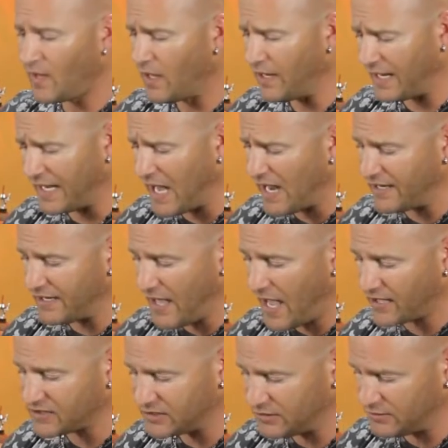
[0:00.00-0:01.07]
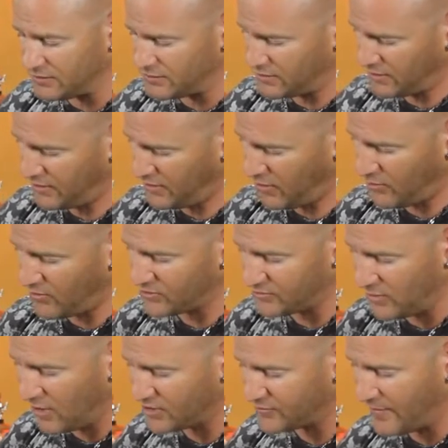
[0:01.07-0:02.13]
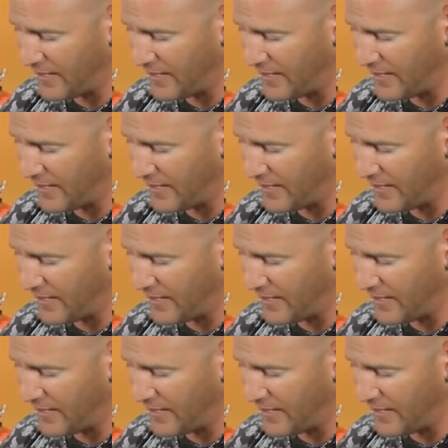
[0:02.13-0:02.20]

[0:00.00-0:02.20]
And I got in an accident and almost lost